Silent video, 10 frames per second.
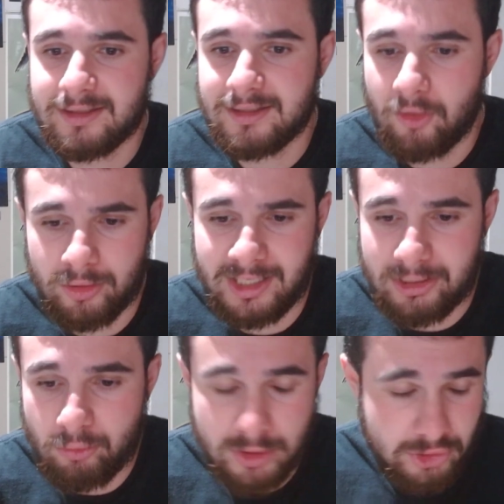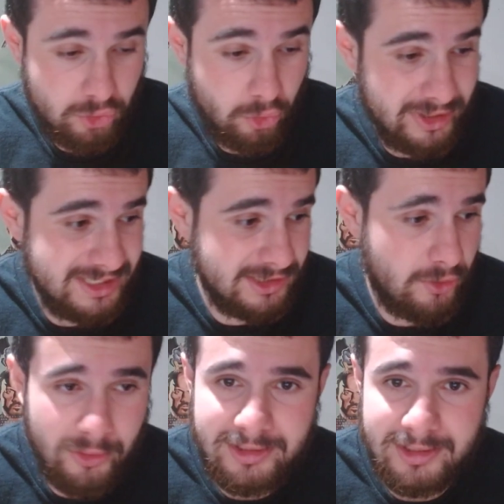Or like what story he's
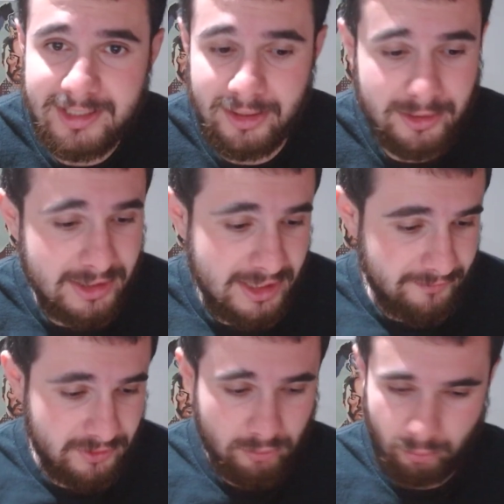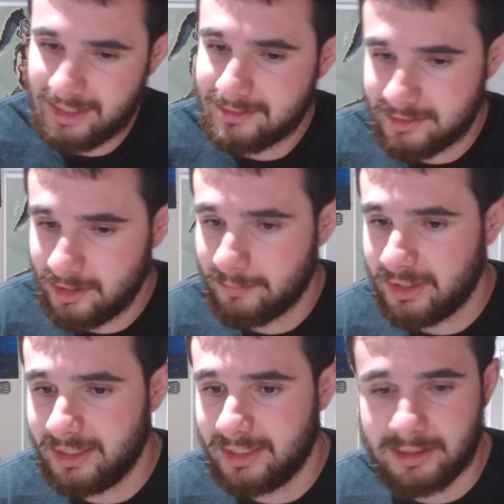going to tell. If he writes
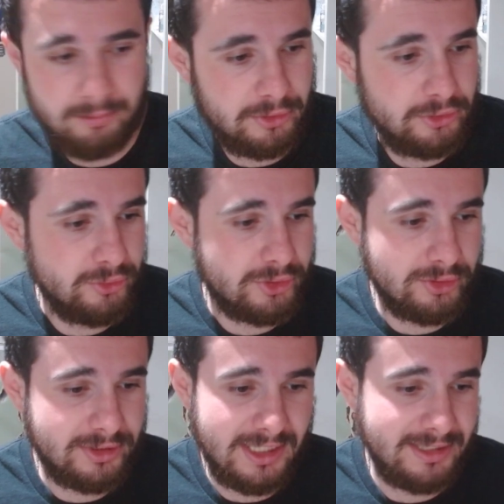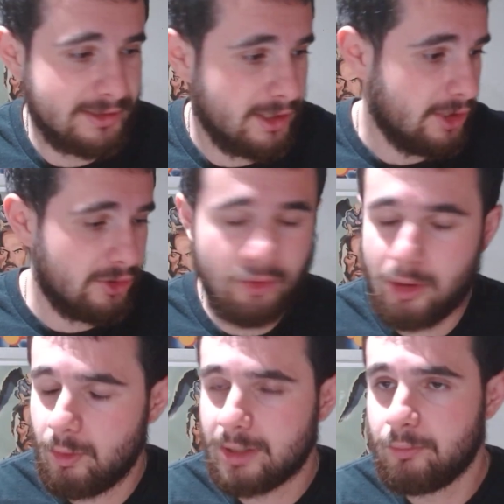something and the producer says, "No, I
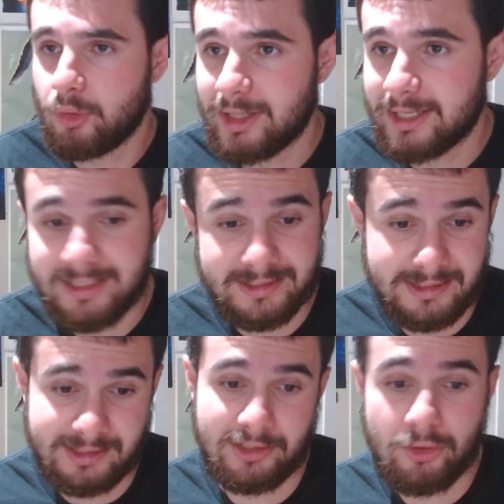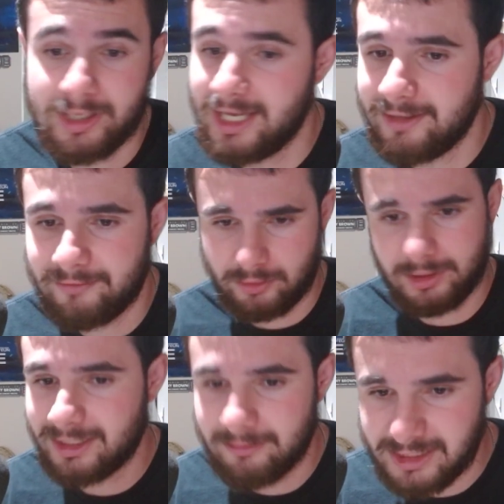want it more like this," he's like, "Okay, if you're
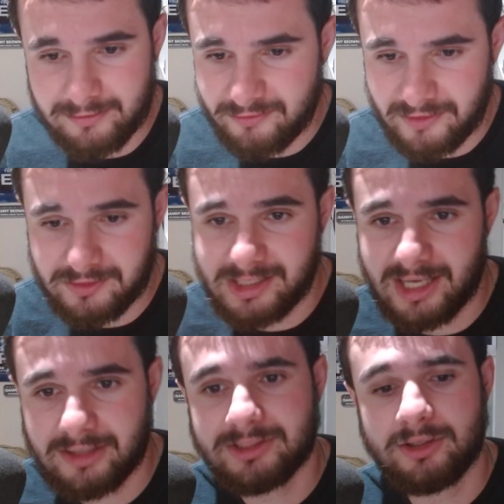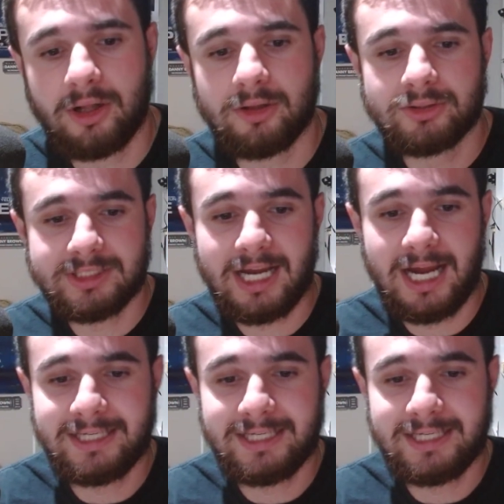gonna give me $50,000, I